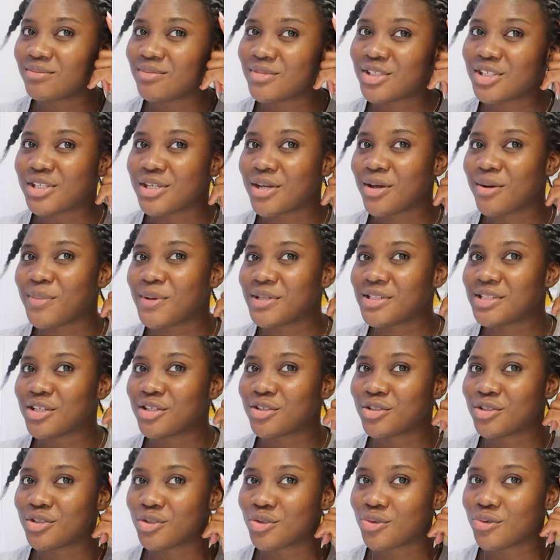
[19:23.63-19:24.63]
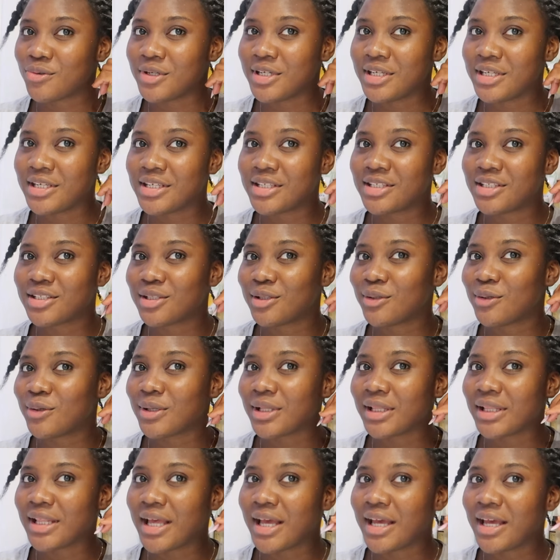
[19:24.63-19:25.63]
Shea butter streaks
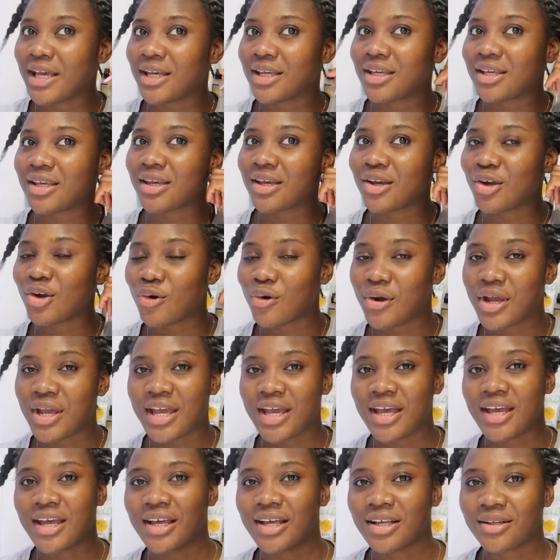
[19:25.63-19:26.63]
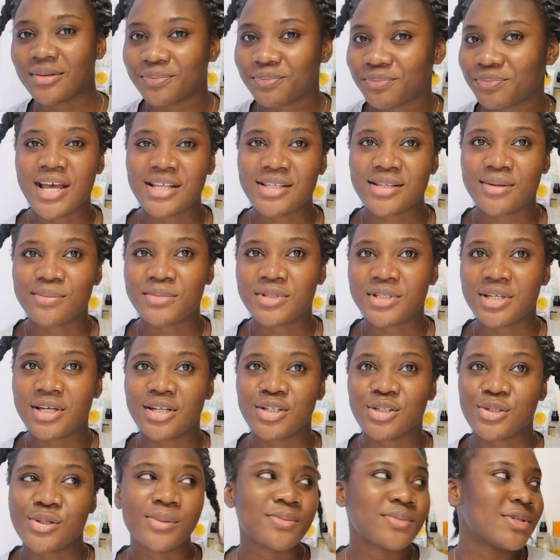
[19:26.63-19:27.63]
look like gray hair. Guys, I'm
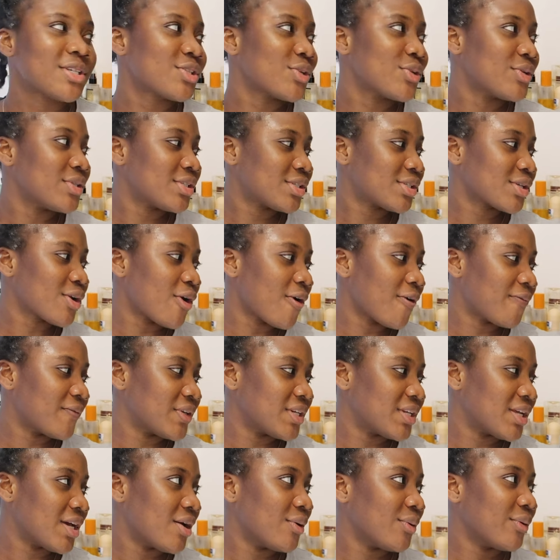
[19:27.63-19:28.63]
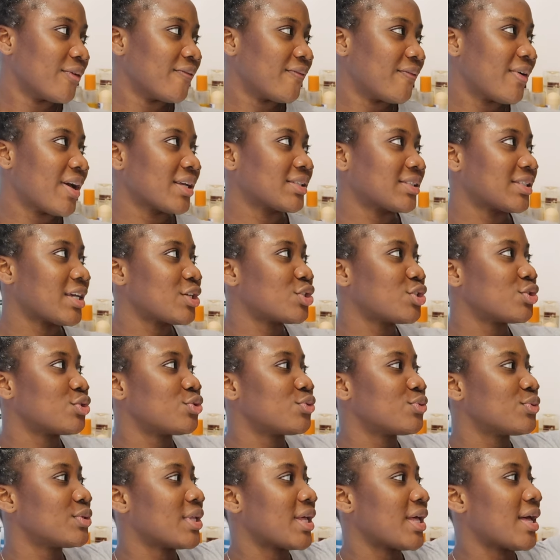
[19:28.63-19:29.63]
done, so I'm just going to scarf it down. In fact, I
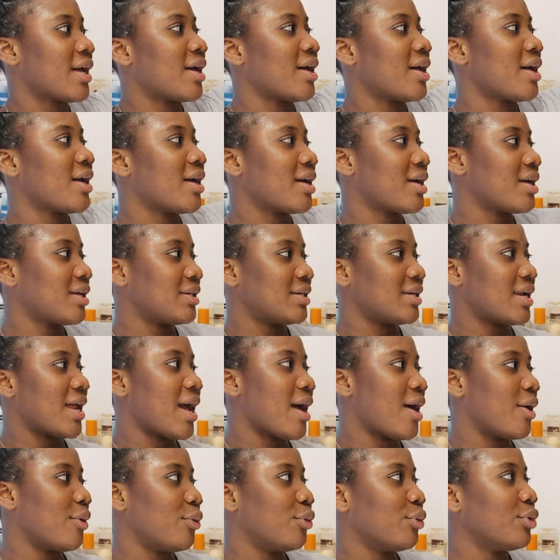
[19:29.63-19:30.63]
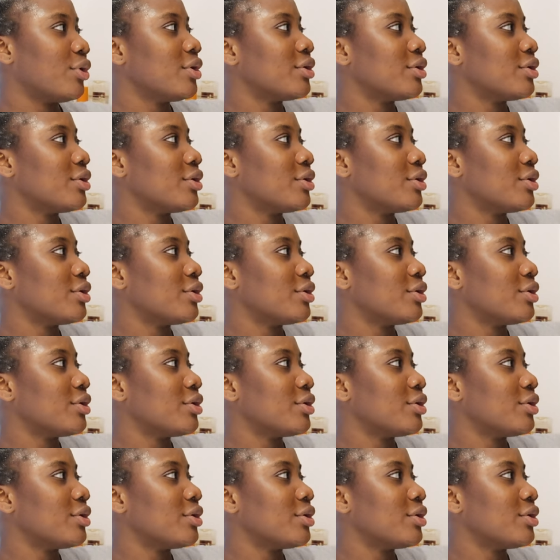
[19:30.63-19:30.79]
should do that now.